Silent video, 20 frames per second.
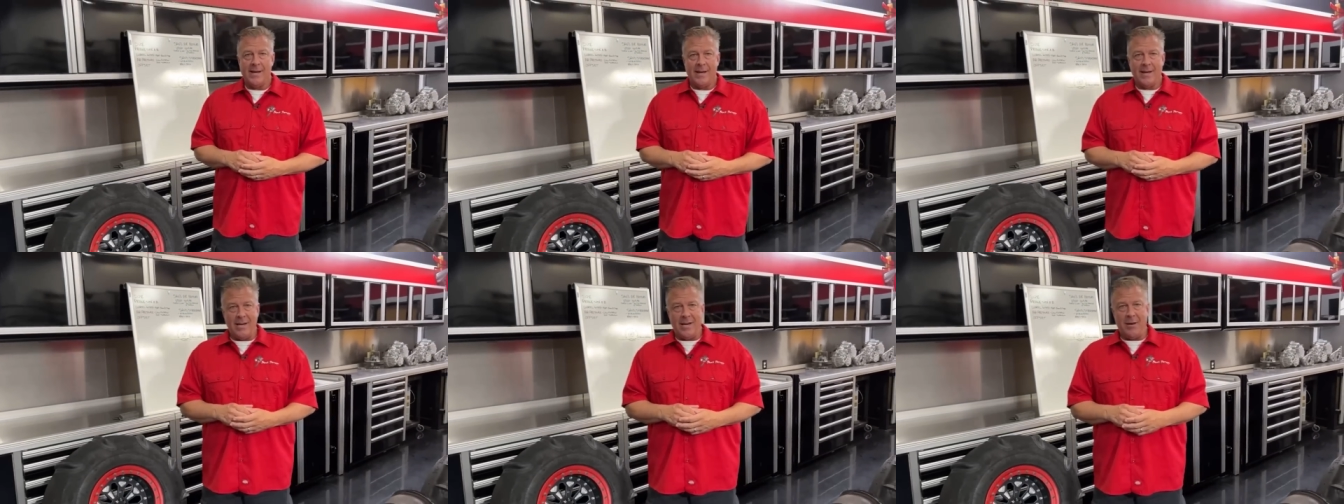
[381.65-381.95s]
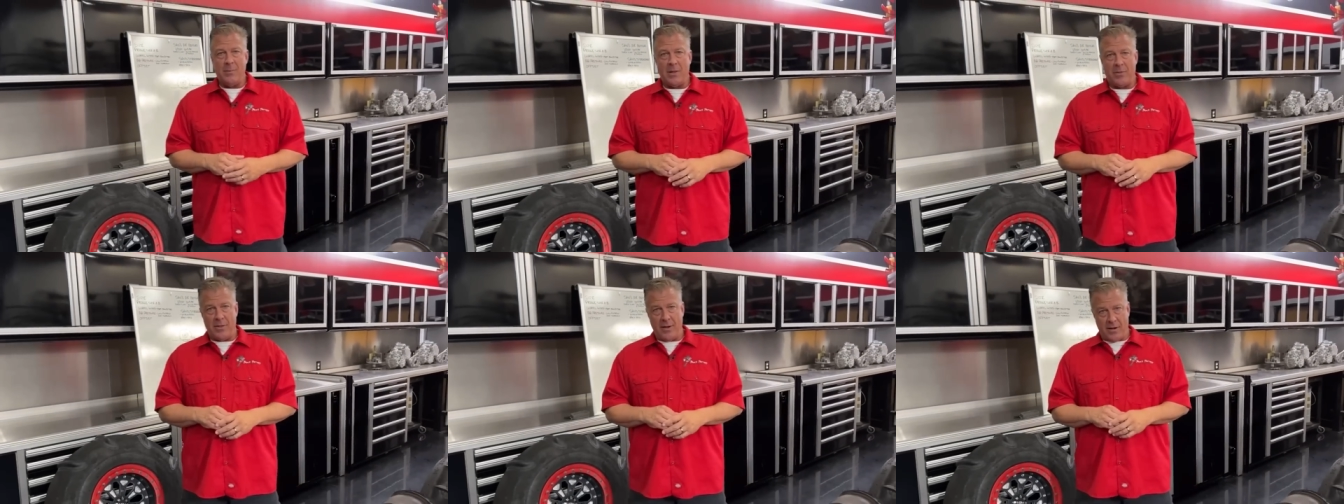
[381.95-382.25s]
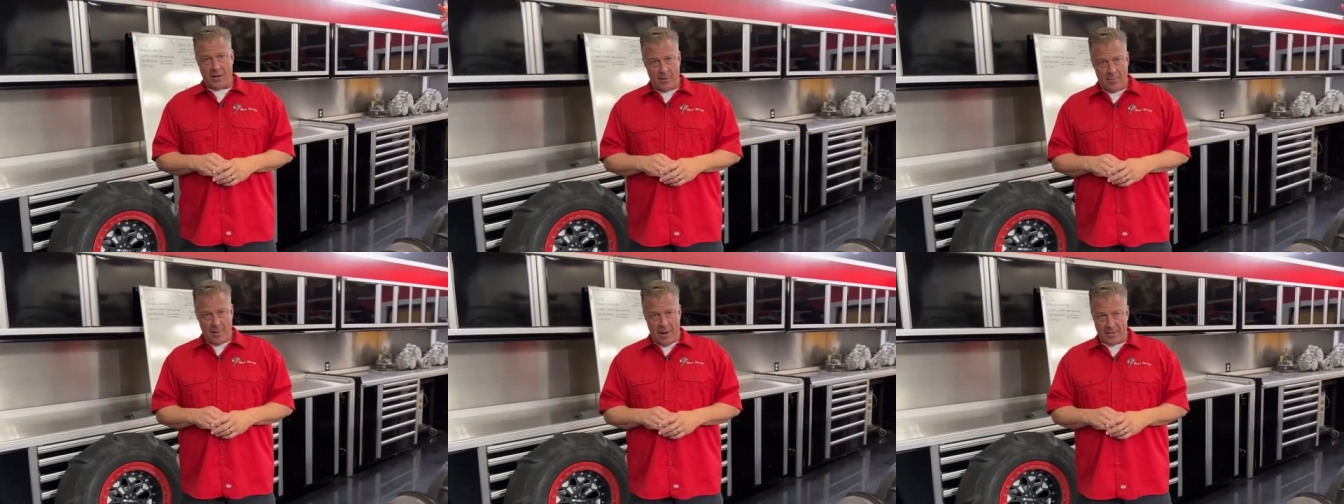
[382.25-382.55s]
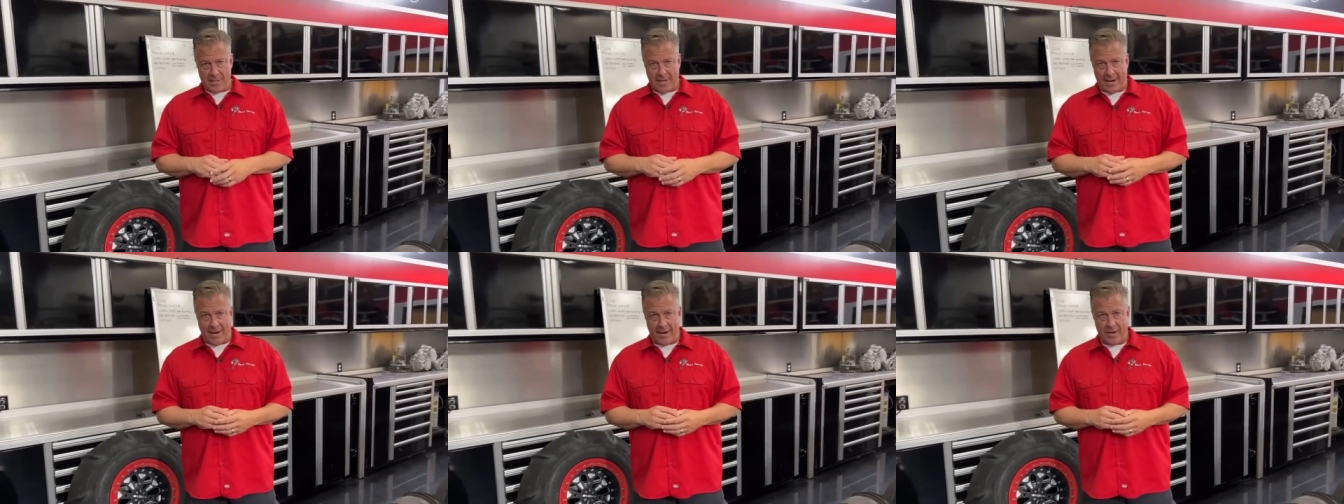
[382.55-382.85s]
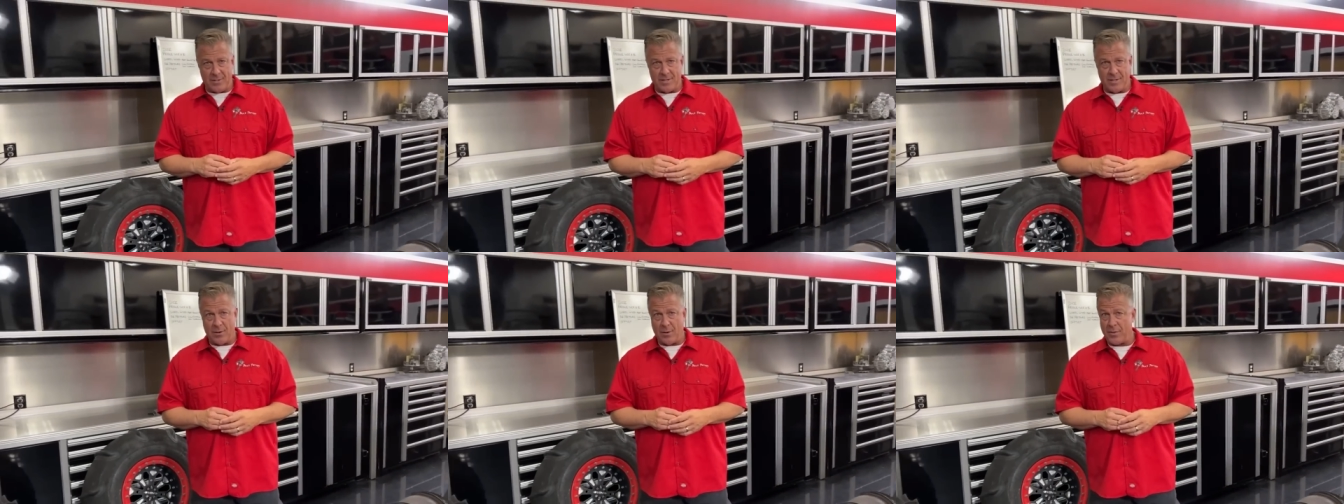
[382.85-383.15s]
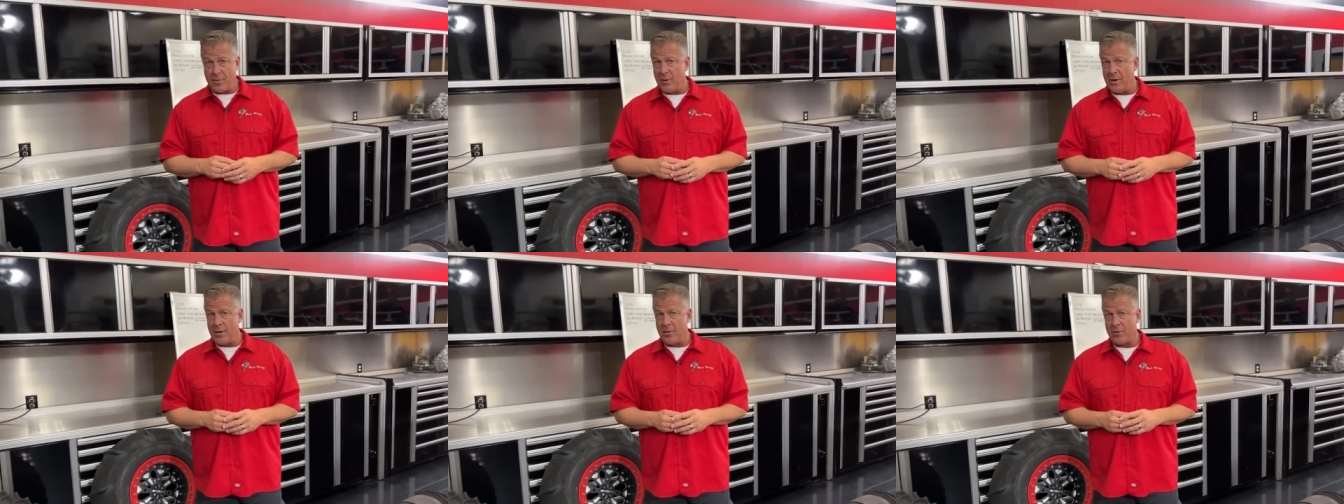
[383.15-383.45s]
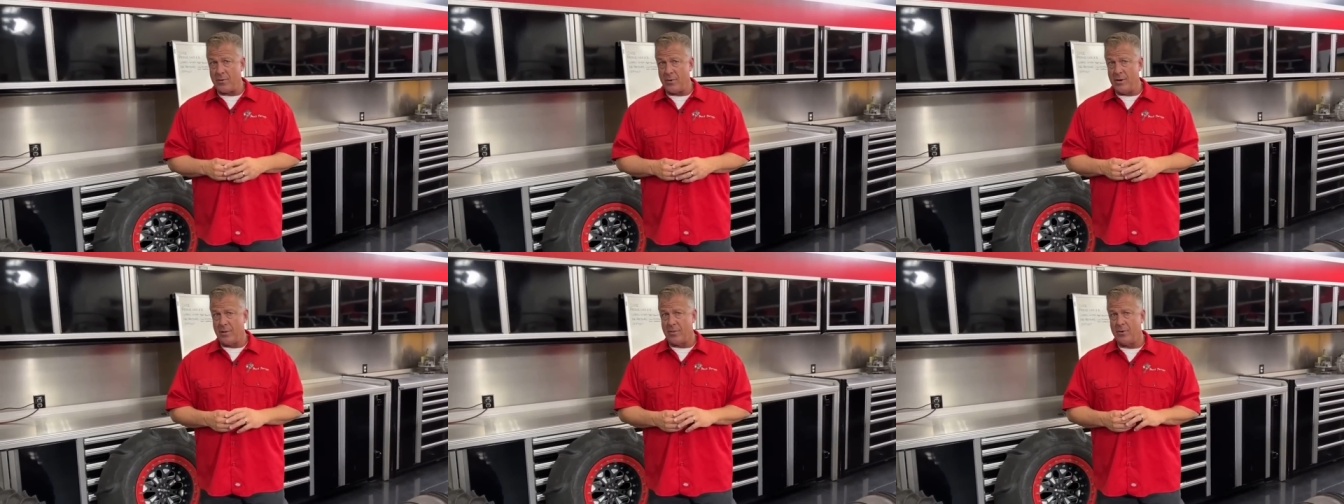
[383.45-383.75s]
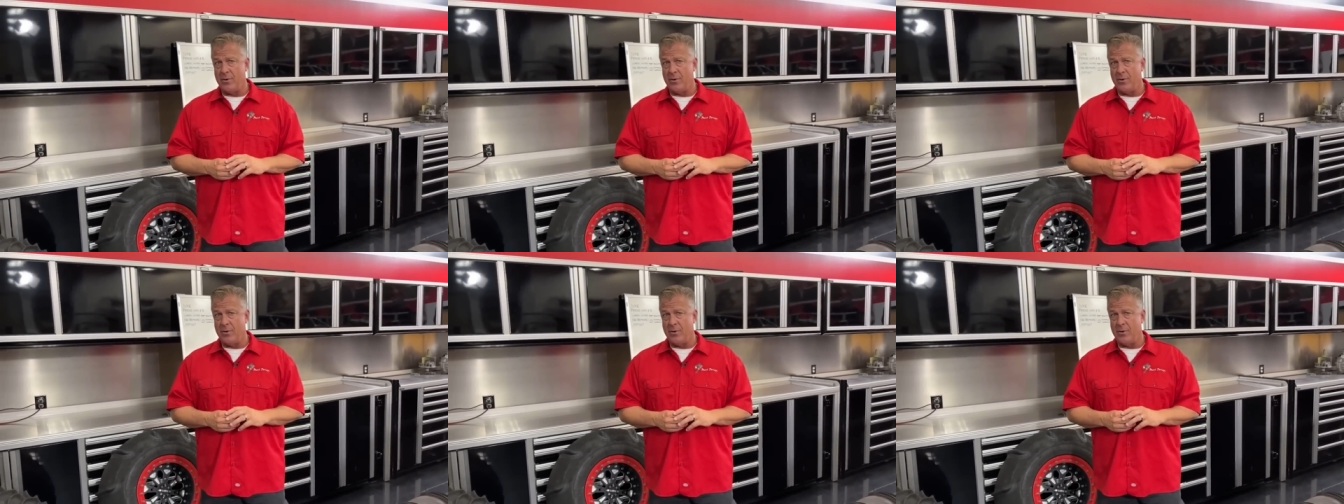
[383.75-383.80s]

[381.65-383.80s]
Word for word: You need to be thinking about tires that are 33 to